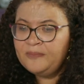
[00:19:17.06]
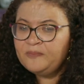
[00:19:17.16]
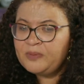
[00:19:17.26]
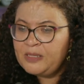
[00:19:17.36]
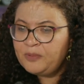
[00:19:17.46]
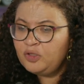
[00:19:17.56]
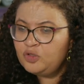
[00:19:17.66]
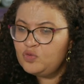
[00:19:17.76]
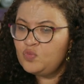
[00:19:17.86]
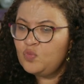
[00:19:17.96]
People
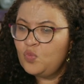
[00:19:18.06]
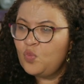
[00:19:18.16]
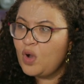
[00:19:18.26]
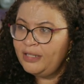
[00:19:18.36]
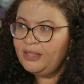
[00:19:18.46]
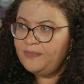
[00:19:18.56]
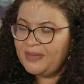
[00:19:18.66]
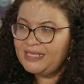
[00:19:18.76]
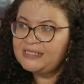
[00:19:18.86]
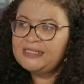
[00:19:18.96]
who want the
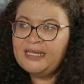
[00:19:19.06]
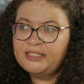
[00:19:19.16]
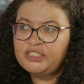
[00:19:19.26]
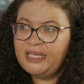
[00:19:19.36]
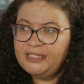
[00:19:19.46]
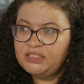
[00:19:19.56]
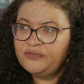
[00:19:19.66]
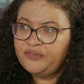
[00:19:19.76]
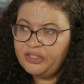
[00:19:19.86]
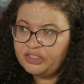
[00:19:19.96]
best in education
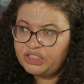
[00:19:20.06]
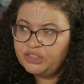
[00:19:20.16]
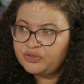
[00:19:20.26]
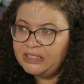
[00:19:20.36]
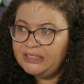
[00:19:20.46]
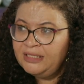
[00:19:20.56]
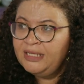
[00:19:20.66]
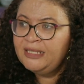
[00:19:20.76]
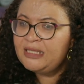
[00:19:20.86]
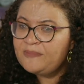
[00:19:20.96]
for their children.
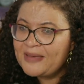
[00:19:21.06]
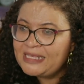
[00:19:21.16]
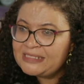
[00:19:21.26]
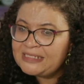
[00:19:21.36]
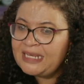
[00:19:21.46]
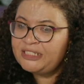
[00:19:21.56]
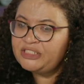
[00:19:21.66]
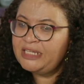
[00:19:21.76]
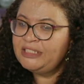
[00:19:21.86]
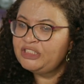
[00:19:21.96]
The best in
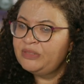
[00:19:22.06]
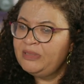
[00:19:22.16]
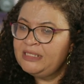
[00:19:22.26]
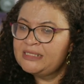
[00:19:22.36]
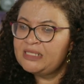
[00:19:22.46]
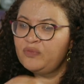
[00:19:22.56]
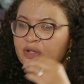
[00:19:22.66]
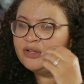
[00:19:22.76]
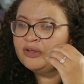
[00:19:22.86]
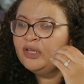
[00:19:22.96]
education means that
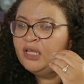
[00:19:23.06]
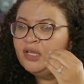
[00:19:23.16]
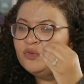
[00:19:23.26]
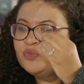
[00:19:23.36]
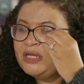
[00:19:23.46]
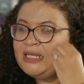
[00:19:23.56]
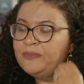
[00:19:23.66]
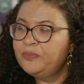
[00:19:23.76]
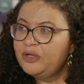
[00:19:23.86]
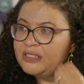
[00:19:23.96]
we're
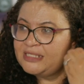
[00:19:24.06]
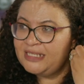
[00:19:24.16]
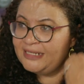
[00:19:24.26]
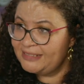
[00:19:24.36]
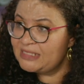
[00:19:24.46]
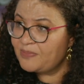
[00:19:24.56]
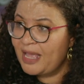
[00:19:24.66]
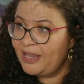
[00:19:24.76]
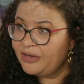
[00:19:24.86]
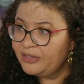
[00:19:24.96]
reading books that
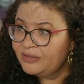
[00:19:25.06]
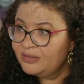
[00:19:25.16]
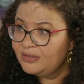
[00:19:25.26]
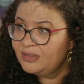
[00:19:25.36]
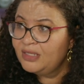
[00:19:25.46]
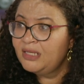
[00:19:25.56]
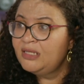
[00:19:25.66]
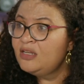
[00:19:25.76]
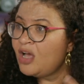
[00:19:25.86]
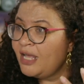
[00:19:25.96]
inspire,
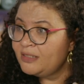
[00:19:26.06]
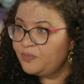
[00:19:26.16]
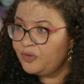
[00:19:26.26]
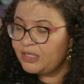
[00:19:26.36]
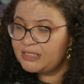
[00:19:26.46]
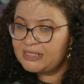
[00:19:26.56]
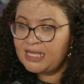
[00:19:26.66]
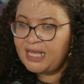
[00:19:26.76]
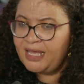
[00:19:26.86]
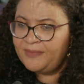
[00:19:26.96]
not books.
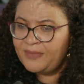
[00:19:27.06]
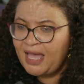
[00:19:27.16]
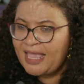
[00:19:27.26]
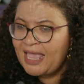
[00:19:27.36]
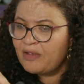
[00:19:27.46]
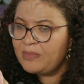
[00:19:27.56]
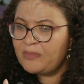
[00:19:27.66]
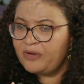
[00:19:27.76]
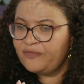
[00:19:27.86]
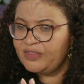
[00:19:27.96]
I can't
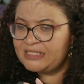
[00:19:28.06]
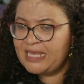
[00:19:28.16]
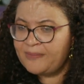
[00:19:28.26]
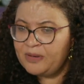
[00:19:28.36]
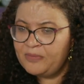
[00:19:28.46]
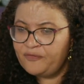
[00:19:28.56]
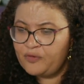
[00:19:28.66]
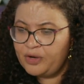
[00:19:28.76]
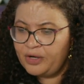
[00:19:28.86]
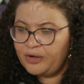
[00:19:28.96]
remember if this happened
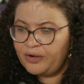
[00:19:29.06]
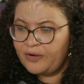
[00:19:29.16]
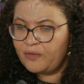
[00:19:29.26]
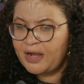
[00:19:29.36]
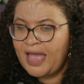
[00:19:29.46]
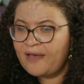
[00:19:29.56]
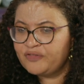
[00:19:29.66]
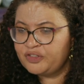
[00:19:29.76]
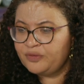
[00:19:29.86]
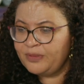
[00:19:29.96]
before or
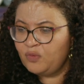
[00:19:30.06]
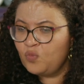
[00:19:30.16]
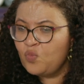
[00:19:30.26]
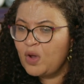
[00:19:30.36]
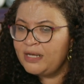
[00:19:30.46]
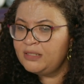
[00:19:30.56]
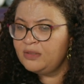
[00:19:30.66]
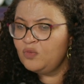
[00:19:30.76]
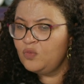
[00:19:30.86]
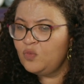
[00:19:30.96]
after, but
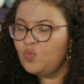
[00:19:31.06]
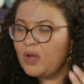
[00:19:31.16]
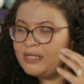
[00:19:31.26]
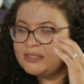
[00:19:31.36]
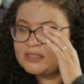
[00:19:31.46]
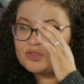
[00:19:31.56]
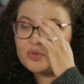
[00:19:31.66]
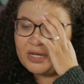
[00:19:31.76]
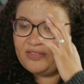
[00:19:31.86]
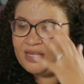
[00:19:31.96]
one
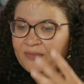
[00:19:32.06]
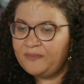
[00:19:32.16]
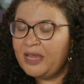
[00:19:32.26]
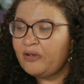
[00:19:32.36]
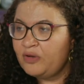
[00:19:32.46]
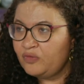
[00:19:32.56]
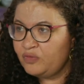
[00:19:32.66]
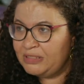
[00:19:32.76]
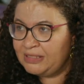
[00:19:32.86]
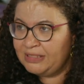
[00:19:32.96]
story that a parent
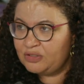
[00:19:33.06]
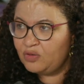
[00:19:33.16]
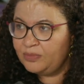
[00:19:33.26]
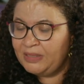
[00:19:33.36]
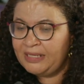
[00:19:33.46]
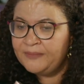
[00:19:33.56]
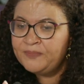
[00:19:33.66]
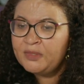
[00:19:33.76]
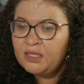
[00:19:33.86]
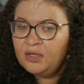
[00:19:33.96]
recently told me
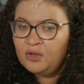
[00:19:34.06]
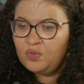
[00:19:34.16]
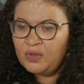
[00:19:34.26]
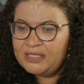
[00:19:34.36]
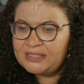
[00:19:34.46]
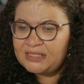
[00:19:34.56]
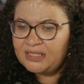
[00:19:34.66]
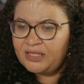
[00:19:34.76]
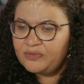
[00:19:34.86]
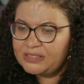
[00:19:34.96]
was
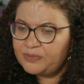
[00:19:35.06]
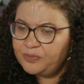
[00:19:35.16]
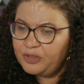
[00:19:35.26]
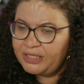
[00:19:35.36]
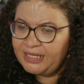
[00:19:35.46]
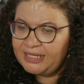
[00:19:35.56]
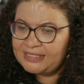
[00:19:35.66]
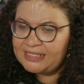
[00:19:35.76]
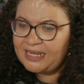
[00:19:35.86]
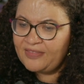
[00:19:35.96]
there was a book and
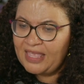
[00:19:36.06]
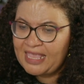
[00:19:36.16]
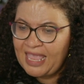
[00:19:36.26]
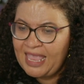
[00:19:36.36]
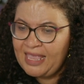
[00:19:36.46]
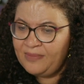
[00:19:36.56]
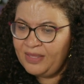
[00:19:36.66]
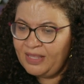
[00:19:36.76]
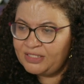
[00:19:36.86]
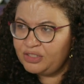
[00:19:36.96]
it said they came
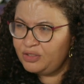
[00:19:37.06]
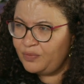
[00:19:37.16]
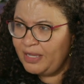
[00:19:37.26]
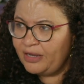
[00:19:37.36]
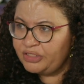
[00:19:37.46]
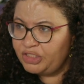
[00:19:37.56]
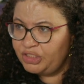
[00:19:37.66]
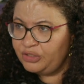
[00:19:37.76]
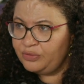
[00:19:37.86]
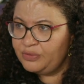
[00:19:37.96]
and they took away our
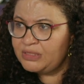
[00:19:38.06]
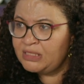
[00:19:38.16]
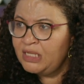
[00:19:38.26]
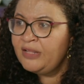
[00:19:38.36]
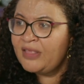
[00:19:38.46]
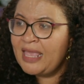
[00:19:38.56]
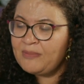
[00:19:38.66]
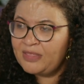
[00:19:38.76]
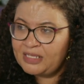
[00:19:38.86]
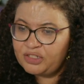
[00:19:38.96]
shoes. They
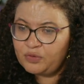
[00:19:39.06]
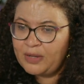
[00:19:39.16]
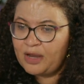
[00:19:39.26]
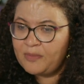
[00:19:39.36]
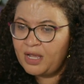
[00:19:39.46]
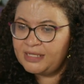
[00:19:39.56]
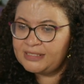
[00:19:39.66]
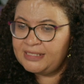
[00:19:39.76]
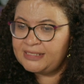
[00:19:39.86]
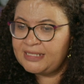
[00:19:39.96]
took away our
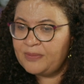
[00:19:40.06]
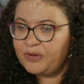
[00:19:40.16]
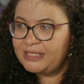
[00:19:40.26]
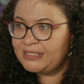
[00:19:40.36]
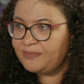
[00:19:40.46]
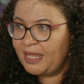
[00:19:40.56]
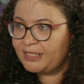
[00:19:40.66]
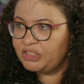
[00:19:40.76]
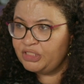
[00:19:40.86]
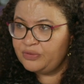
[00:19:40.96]
moccasins and they put us in black
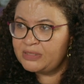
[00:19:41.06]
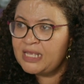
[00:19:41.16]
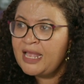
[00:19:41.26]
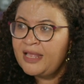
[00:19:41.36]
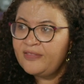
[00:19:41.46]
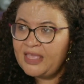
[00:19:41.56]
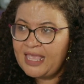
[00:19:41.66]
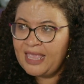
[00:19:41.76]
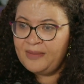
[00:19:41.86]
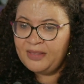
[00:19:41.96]
shoes. They
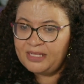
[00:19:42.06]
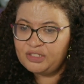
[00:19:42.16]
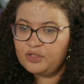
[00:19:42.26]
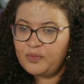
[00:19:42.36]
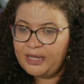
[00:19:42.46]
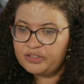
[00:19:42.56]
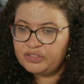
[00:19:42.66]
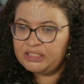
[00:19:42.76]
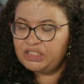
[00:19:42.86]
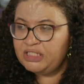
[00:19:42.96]
came and they took away our
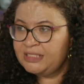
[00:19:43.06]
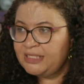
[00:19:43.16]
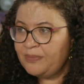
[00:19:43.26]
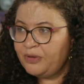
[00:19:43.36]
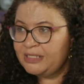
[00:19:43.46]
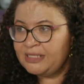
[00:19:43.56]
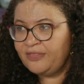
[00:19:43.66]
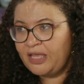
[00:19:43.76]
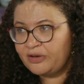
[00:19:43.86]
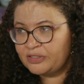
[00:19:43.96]
traditions and they put us
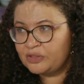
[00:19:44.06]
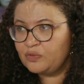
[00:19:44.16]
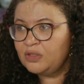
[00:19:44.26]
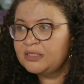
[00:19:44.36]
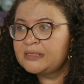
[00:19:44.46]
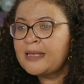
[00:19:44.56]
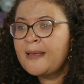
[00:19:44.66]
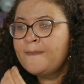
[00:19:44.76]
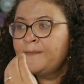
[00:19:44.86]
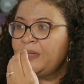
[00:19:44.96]
in their schools.
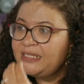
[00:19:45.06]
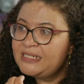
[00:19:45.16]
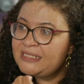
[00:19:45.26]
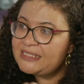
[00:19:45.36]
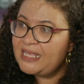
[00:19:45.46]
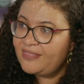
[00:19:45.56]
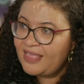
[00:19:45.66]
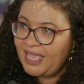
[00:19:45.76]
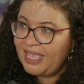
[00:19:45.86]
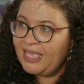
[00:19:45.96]
But it didn't say
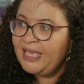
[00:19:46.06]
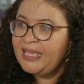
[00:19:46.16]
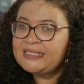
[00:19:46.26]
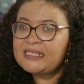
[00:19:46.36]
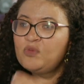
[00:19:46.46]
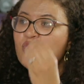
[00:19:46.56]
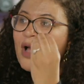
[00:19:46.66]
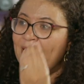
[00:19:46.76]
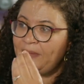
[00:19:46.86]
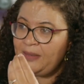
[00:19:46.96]
they. It said
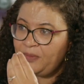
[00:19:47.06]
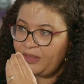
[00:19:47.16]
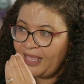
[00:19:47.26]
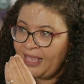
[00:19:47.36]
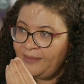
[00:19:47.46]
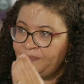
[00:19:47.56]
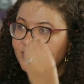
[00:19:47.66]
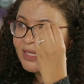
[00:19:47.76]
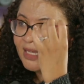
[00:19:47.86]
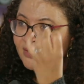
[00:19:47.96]
white people came
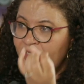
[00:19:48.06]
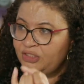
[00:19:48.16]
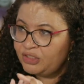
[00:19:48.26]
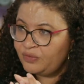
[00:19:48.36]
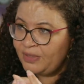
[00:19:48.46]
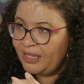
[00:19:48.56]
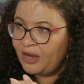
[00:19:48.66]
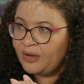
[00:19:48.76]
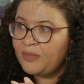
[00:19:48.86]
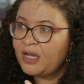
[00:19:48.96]
and they took away
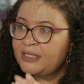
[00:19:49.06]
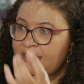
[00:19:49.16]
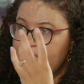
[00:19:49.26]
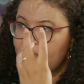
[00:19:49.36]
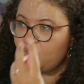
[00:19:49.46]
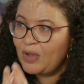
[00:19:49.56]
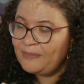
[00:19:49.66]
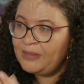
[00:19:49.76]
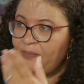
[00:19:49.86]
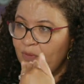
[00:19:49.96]
our moccasins.
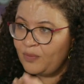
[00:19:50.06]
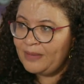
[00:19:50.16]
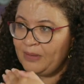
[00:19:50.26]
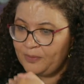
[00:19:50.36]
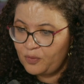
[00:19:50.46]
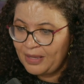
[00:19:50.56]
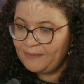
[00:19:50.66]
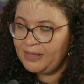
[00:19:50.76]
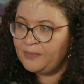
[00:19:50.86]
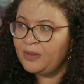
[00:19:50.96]
White people, white people,
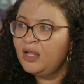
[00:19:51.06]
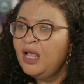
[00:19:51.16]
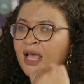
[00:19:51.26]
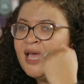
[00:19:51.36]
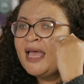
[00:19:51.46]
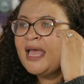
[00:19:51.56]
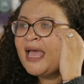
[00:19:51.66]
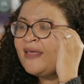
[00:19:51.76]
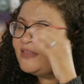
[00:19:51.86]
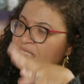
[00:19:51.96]
white people.
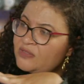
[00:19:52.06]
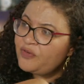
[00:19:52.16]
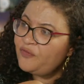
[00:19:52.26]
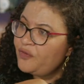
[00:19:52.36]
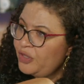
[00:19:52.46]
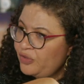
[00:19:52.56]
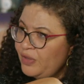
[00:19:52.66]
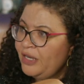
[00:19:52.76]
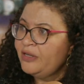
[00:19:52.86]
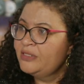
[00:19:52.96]
And this is for fourth
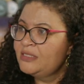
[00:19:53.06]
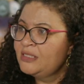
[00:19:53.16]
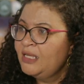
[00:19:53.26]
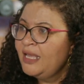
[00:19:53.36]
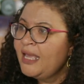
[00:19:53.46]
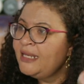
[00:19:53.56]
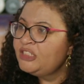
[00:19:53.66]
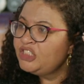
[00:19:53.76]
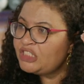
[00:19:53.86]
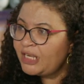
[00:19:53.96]
graders.
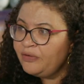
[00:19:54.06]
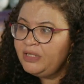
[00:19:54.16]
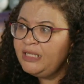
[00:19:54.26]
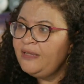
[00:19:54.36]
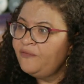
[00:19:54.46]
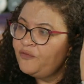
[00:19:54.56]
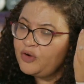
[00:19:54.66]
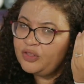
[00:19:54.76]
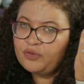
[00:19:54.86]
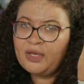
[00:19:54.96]
And generally,
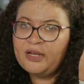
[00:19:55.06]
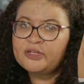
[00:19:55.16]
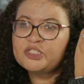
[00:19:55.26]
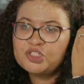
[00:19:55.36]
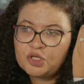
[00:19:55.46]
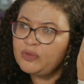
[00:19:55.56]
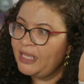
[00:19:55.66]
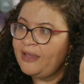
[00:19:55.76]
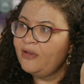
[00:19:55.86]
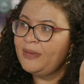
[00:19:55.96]
fourth graders don't
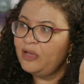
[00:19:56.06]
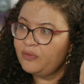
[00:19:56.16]
care about